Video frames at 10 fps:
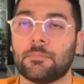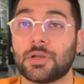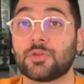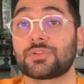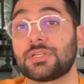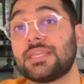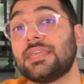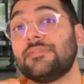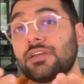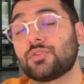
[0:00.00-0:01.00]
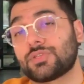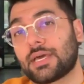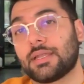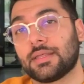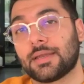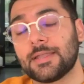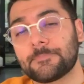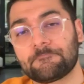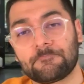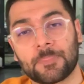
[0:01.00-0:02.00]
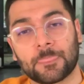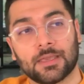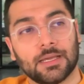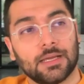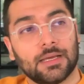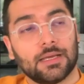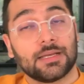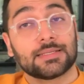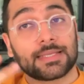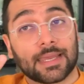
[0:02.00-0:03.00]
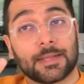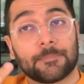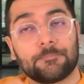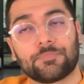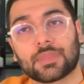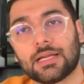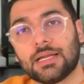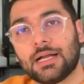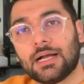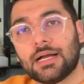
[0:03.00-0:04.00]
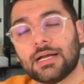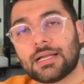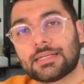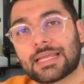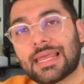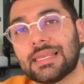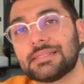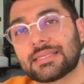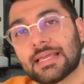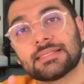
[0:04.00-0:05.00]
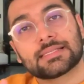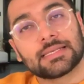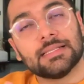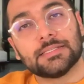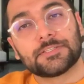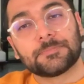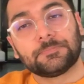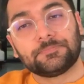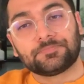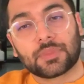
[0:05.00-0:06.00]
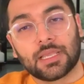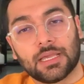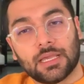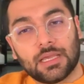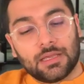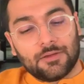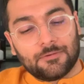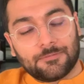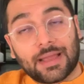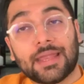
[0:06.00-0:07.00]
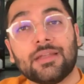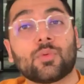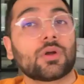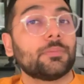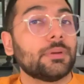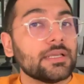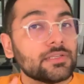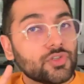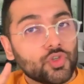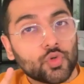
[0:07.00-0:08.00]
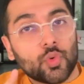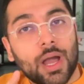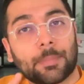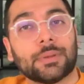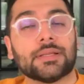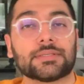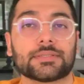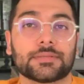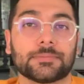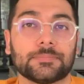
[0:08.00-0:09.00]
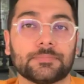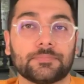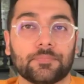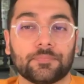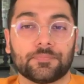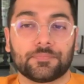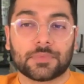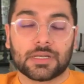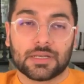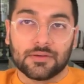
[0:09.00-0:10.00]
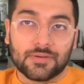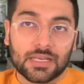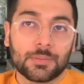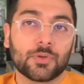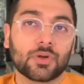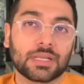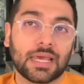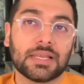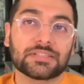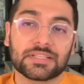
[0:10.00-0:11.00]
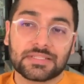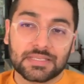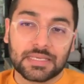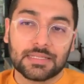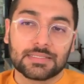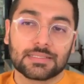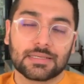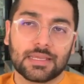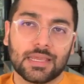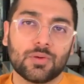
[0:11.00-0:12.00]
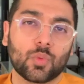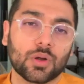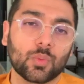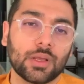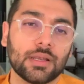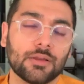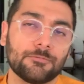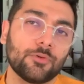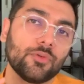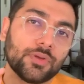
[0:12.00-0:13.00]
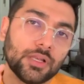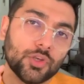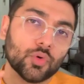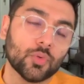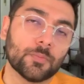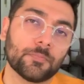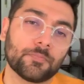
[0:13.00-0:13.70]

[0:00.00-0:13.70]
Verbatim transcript: but you're still giving to charity, right? Second, talents and skills. Find what brings you happiness. Develop your talents and skills in what will fulfill you.